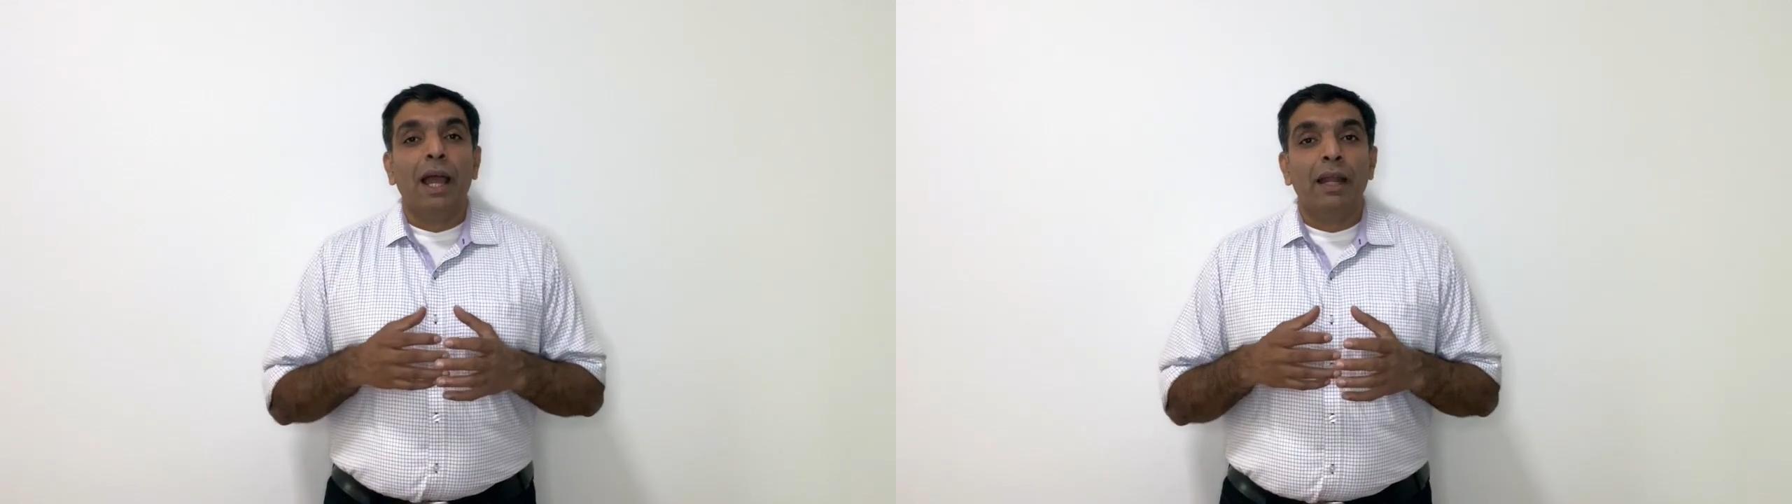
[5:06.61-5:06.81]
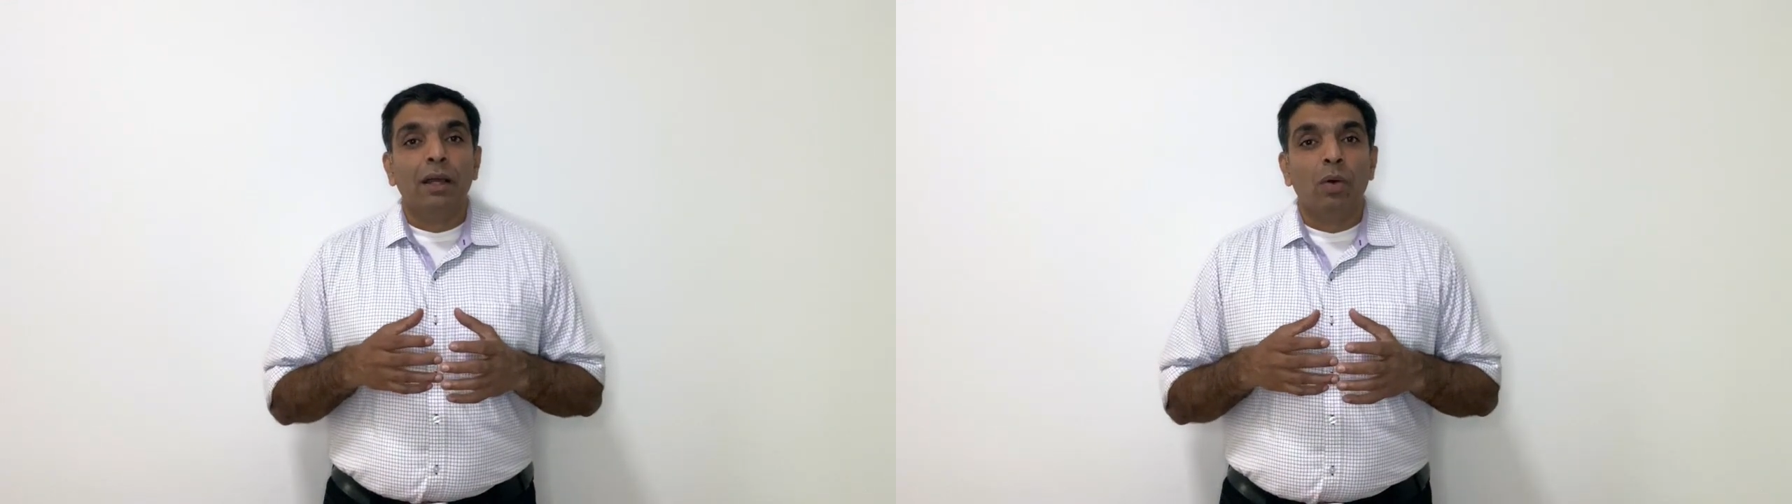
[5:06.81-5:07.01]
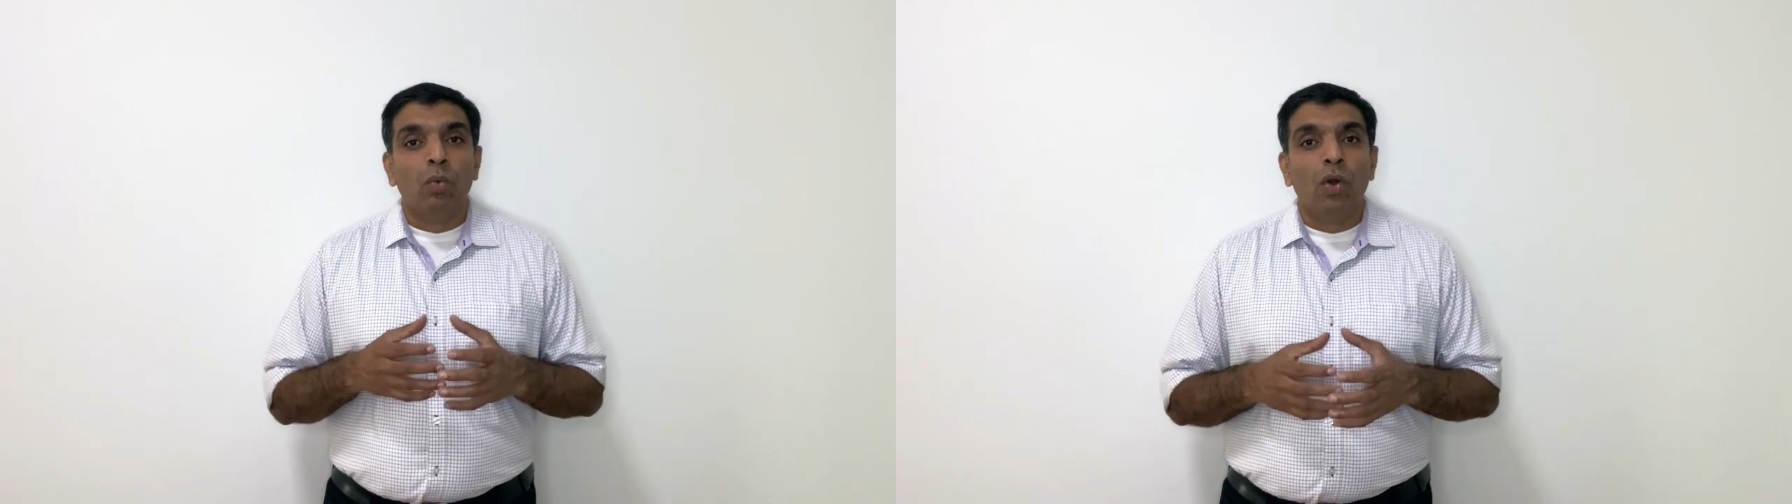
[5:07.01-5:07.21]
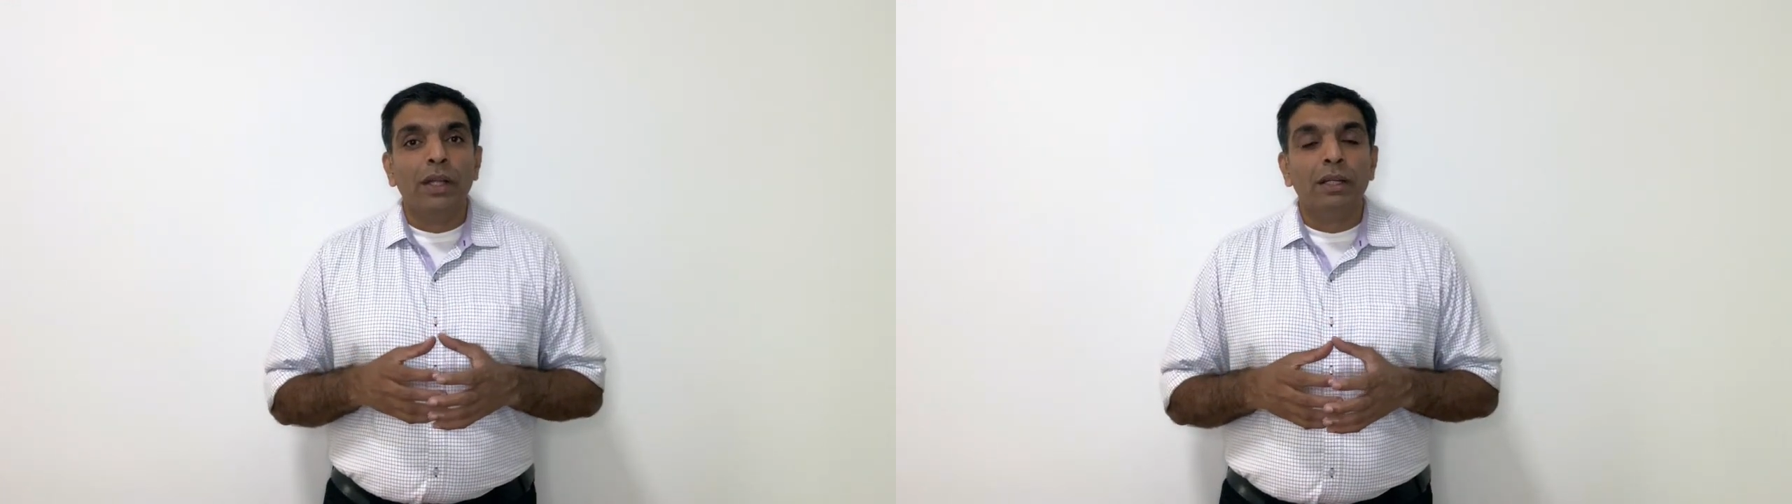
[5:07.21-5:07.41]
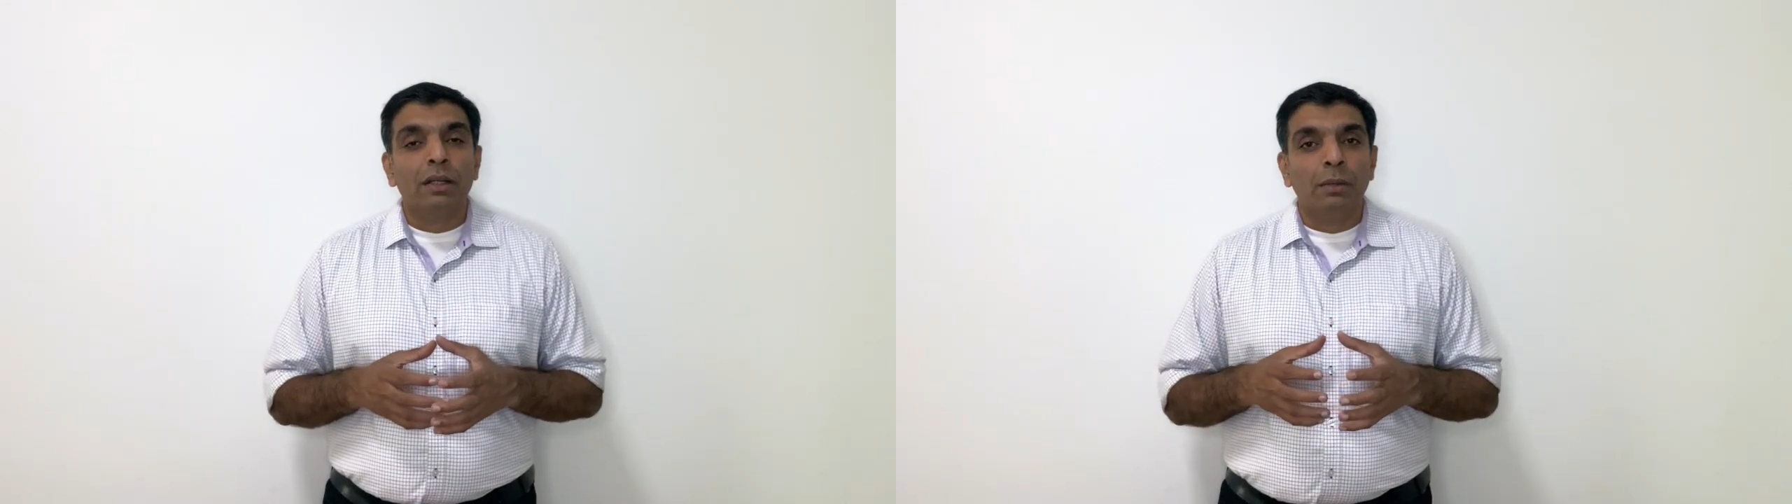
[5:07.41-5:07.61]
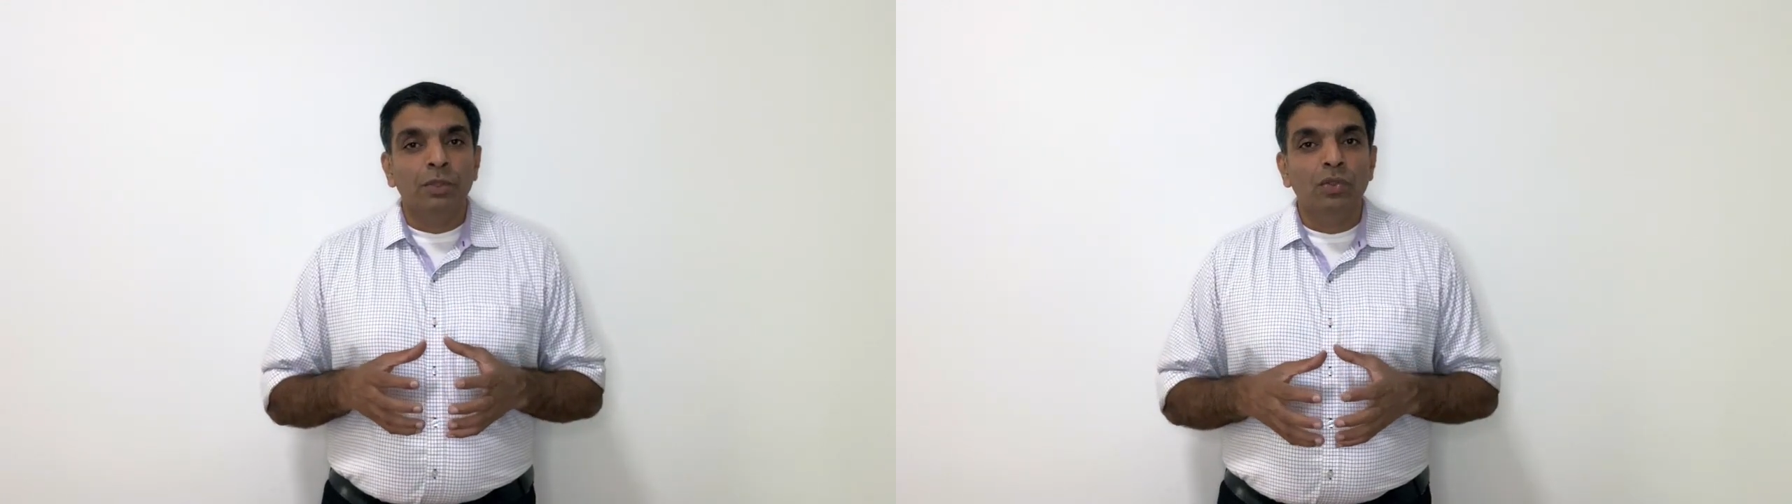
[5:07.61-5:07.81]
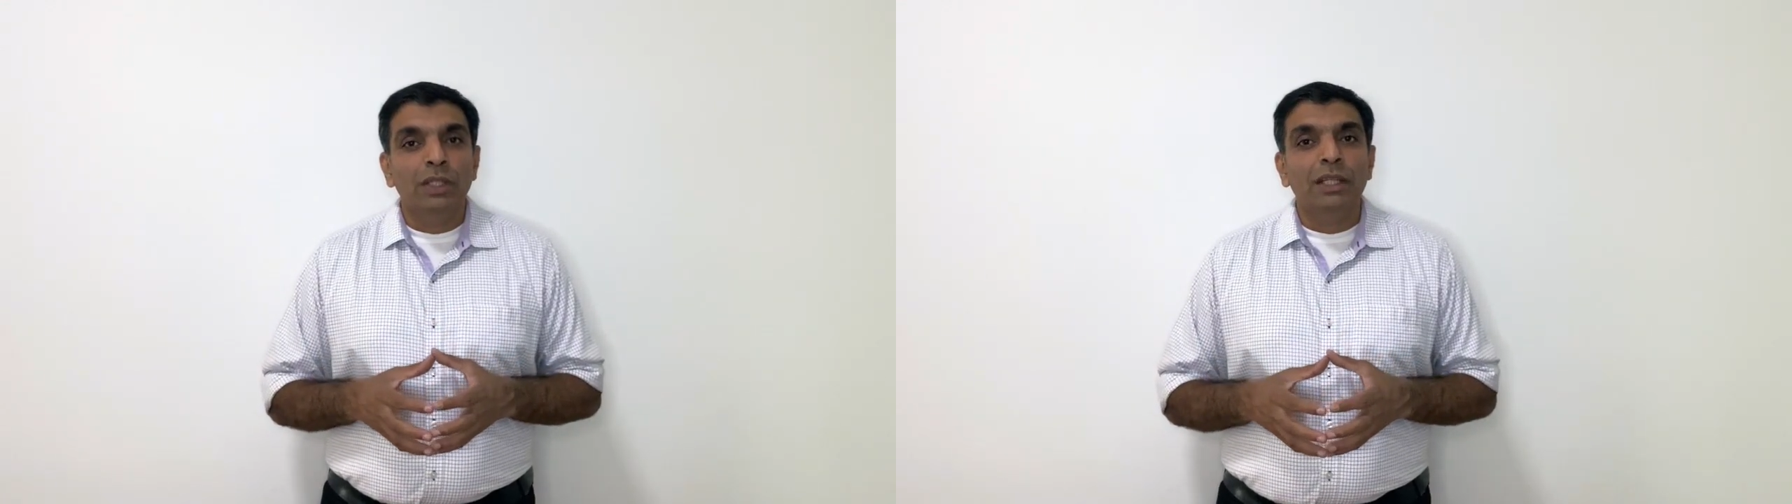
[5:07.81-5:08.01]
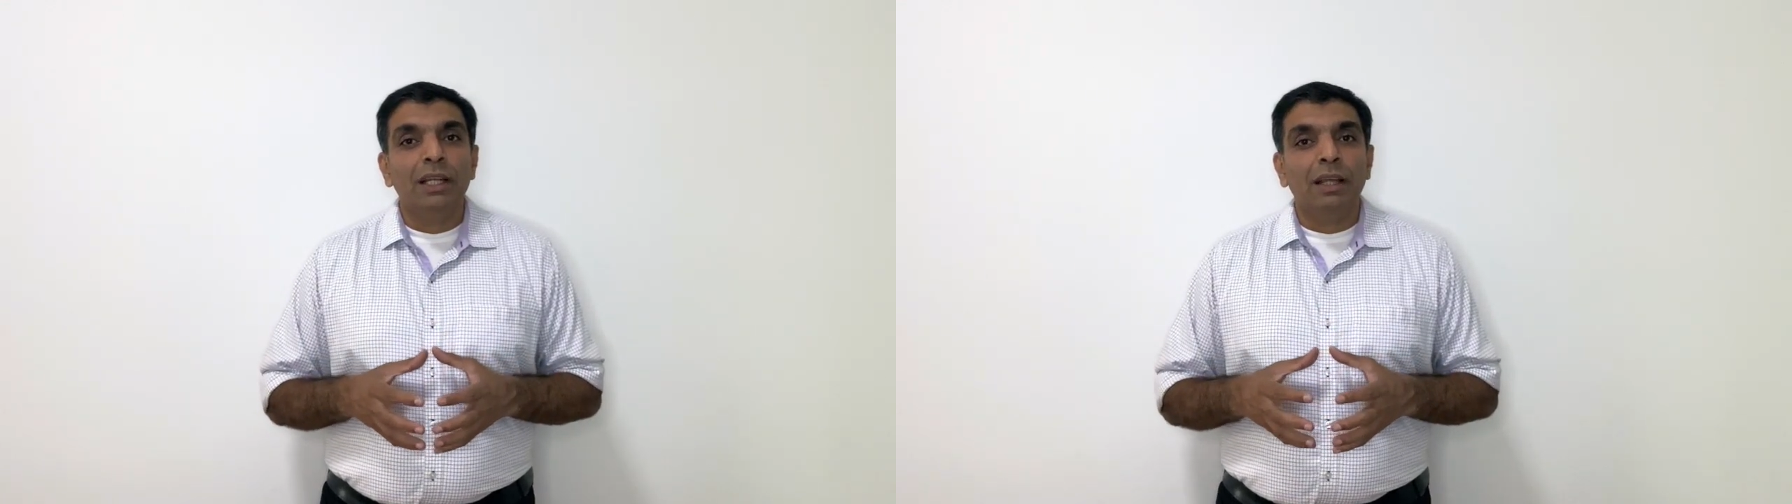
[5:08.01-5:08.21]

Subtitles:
and avoid a community